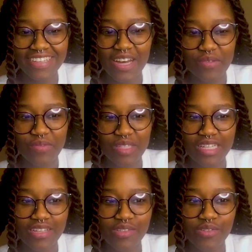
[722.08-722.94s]
I feel
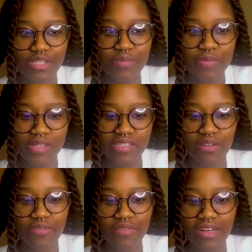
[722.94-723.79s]
like I stress
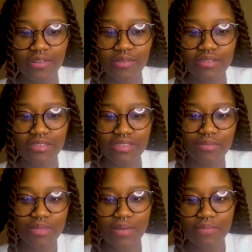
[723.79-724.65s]
myself out
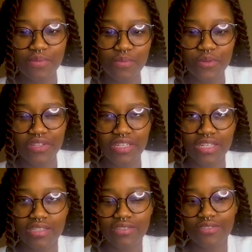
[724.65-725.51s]
sometimes more than
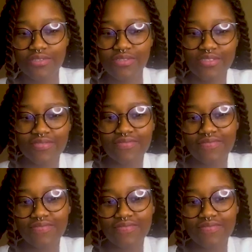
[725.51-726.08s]
I need to, so